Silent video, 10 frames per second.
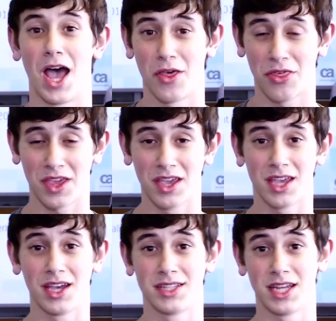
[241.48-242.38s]
I think
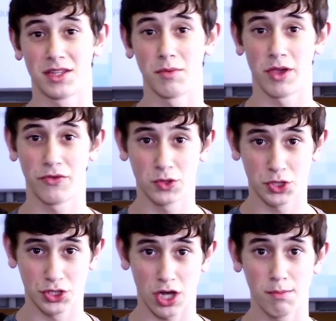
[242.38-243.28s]
that in my
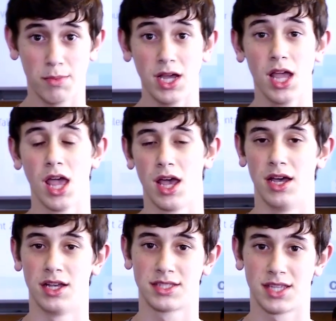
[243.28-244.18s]
future job,
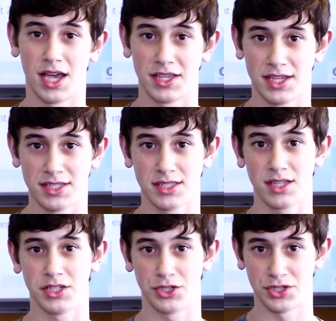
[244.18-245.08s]
science,
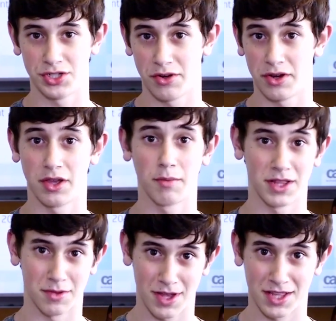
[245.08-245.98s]
engineering,
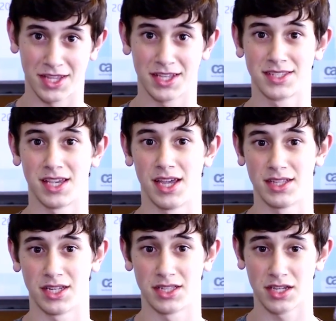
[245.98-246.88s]
mathematics
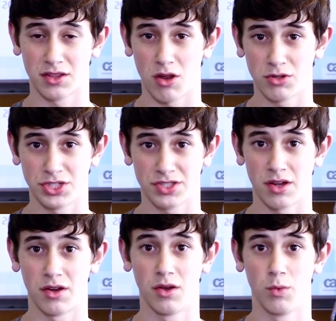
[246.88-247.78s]
and technologies
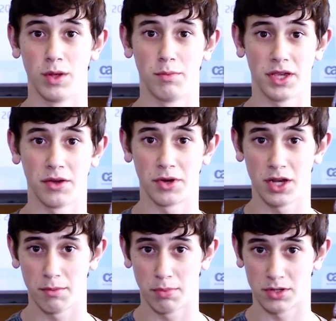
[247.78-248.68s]
will be
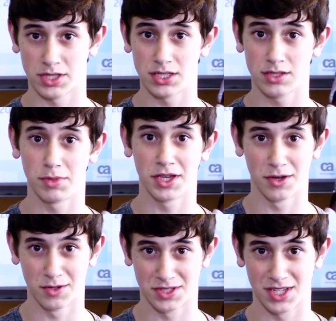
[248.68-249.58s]
really important,
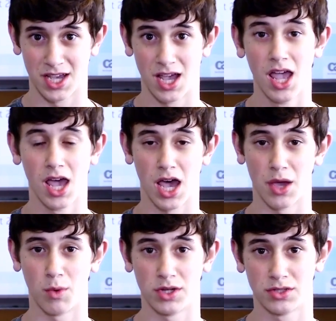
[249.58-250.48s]
because
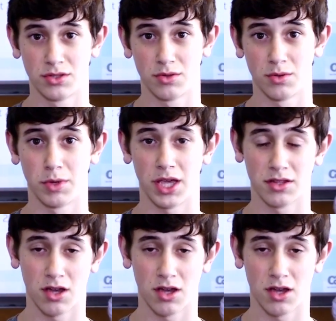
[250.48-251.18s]
I want to be a